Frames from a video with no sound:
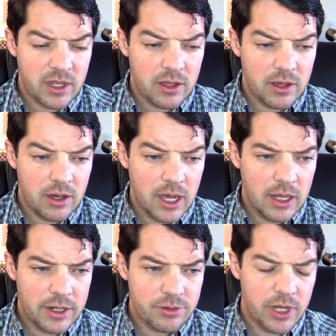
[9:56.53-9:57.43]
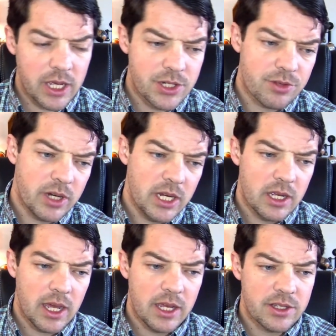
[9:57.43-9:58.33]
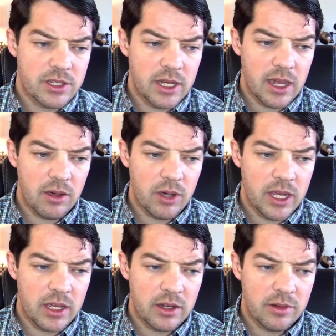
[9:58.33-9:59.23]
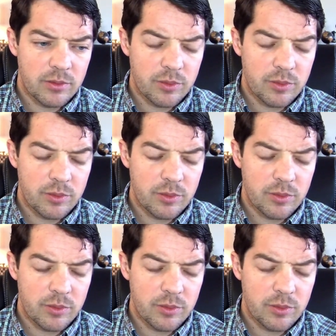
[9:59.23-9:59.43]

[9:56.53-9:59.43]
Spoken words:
I liked rook h3, as now I can